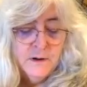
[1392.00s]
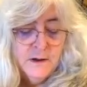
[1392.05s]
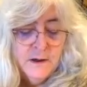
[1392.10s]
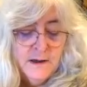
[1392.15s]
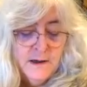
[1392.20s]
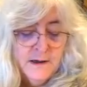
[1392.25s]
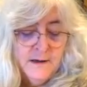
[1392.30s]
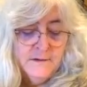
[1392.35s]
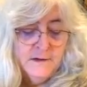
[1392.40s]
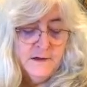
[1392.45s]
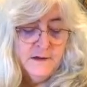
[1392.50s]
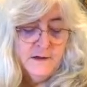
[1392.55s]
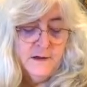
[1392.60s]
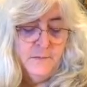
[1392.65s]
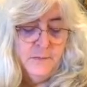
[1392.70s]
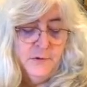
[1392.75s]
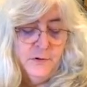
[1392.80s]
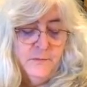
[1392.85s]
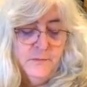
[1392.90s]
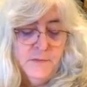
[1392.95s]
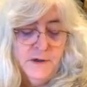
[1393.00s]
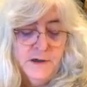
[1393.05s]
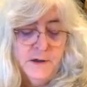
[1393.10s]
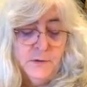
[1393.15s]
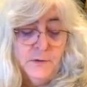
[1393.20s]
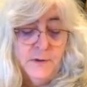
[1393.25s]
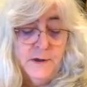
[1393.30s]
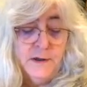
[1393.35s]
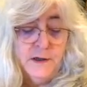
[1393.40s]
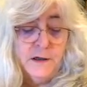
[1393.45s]
And then I put my
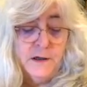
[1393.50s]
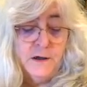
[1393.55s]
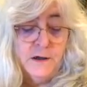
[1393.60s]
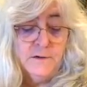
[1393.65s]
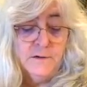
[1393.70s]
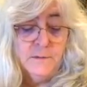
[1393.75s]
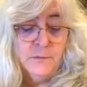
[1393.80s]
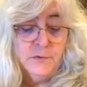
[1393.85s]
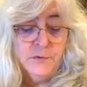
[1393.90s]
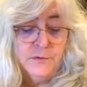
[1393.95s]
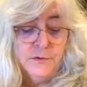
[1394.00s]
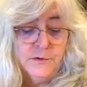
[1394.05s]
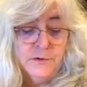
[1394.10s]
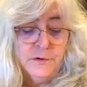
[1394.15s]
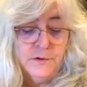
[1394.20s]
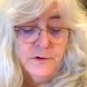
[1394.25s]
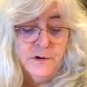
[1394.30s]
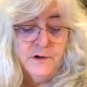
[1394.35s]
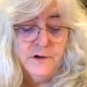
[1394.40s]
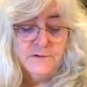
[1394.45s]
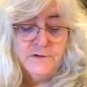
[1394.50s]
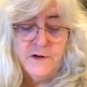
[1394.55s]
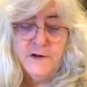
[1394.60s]
greeting on the border because